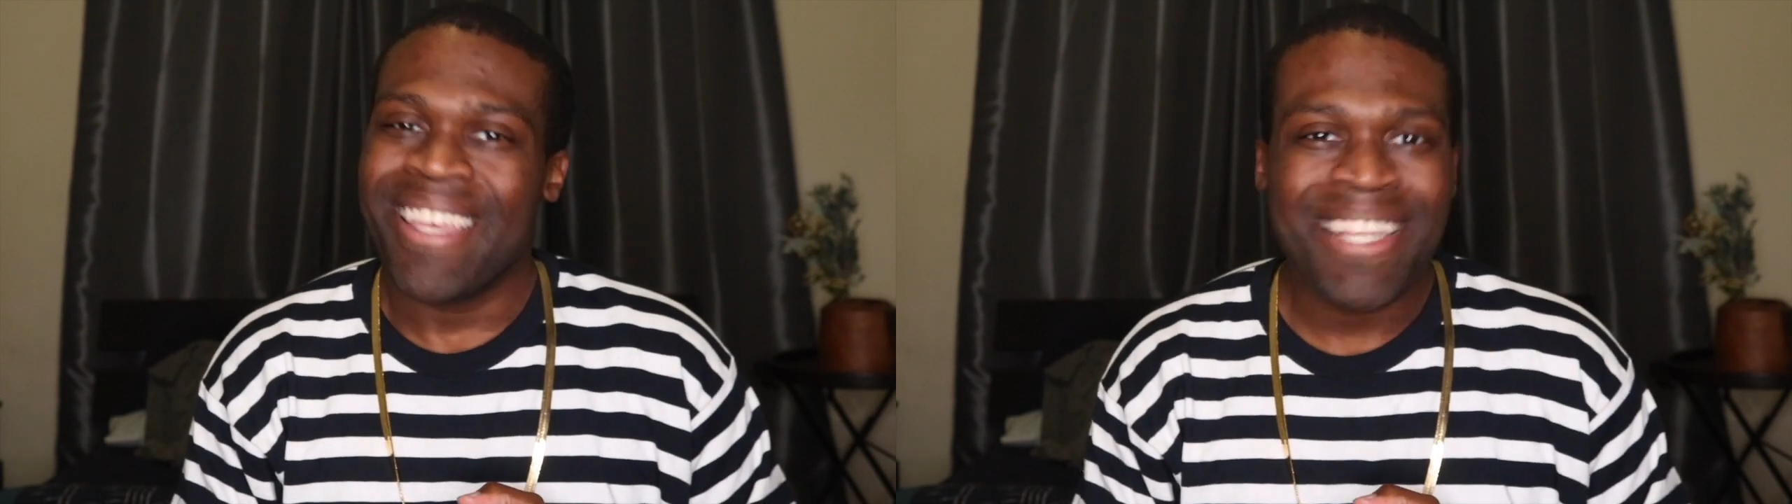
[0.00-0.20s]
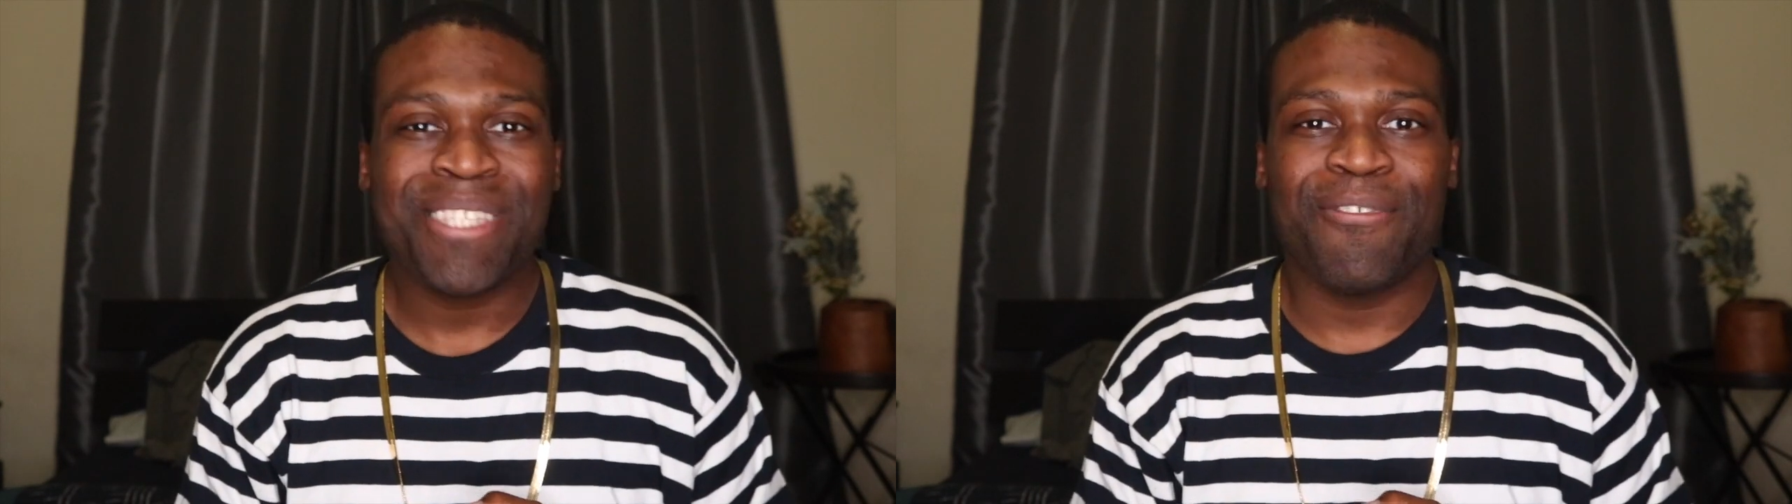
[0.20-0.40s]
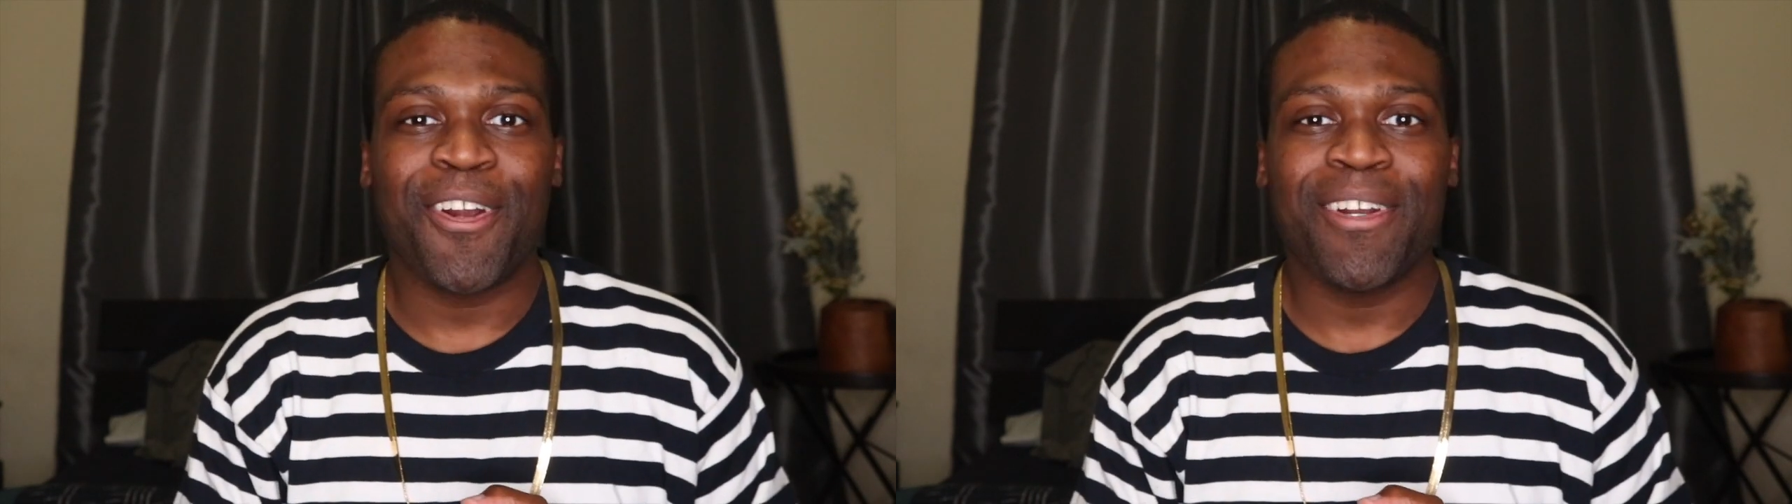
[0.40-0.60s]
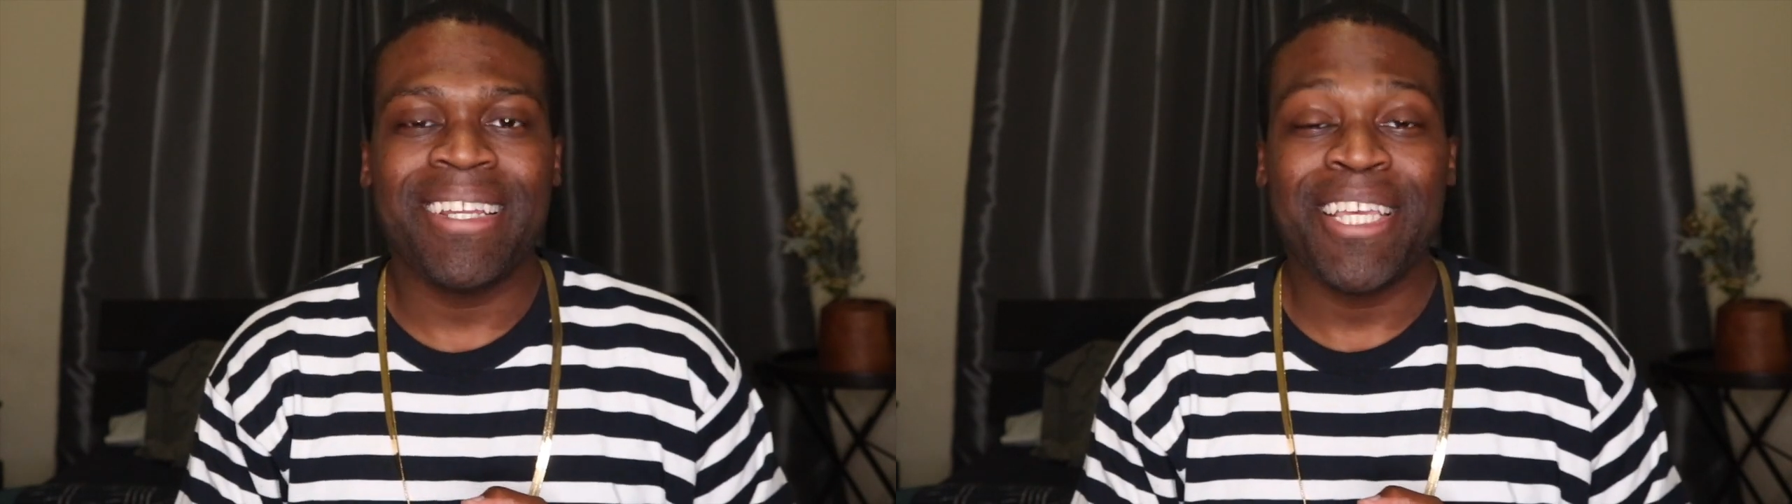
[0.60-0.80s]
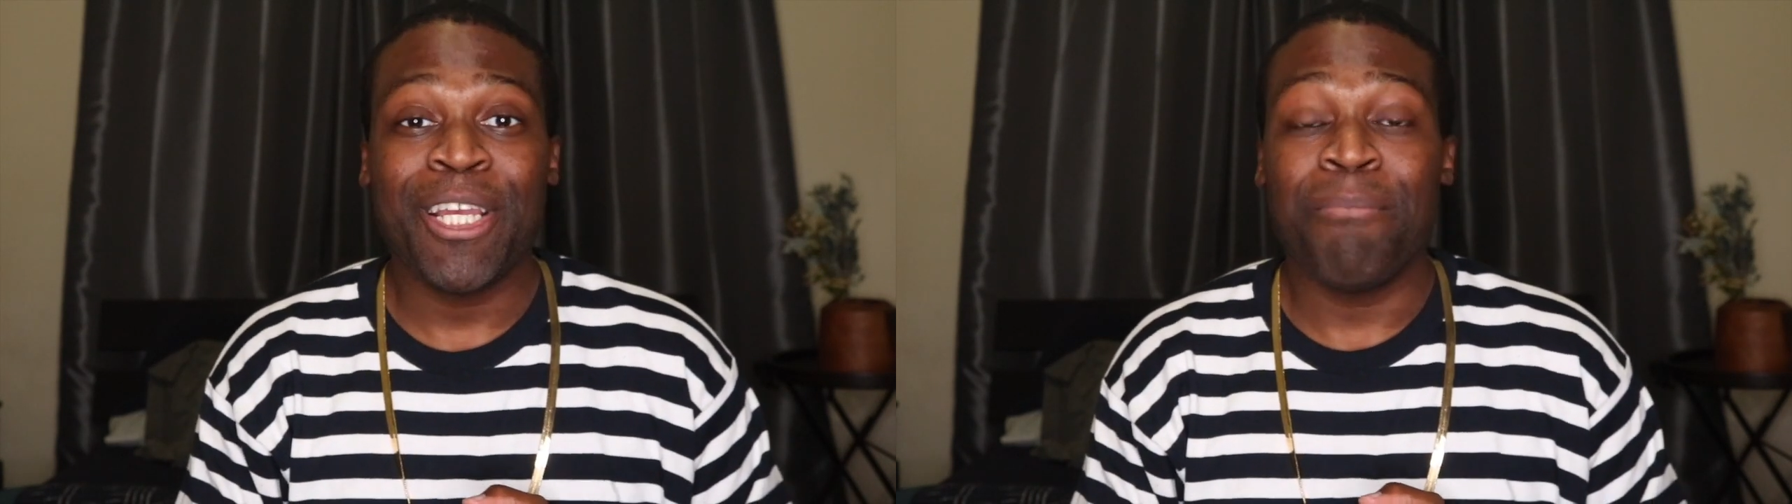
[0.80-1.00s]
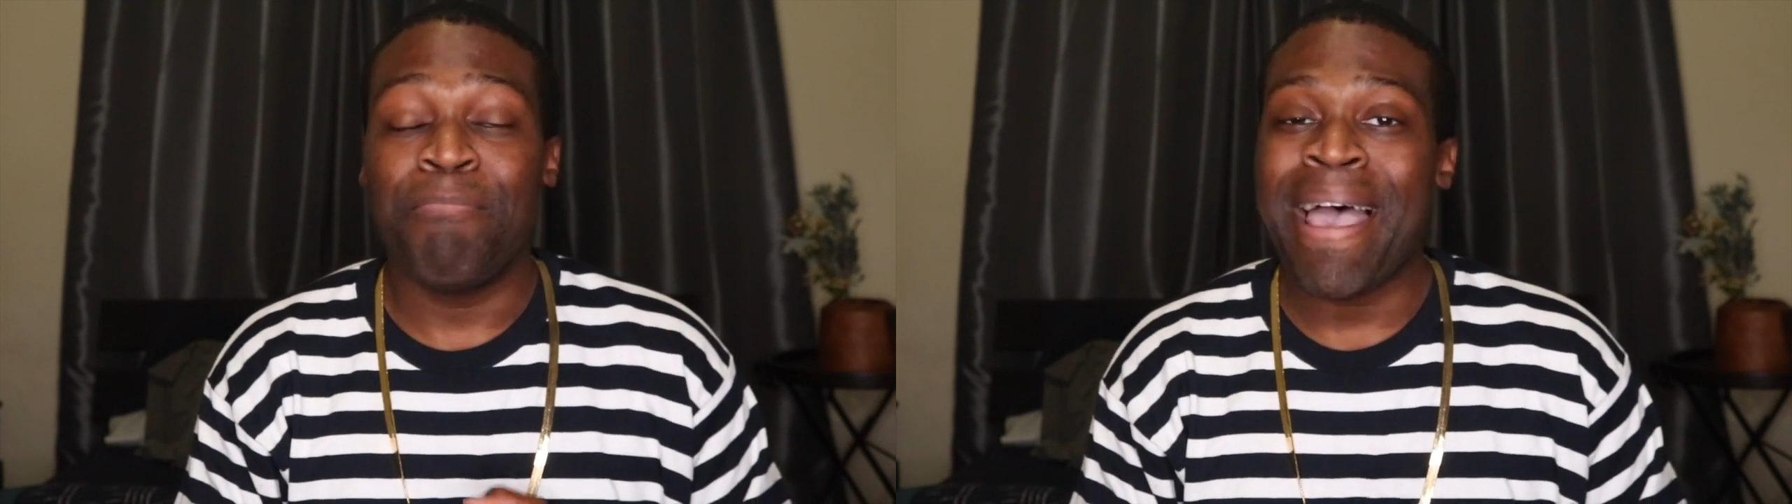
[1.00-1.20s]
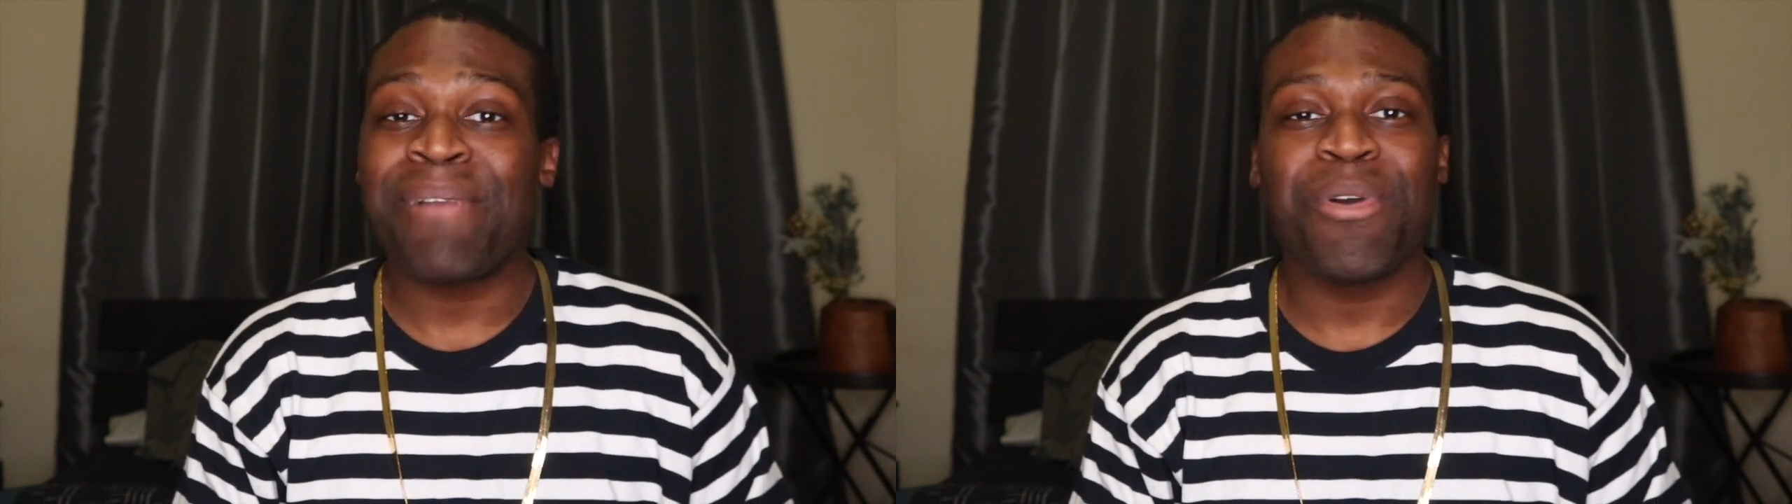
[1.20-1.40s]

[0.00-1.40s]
It's Vernon here back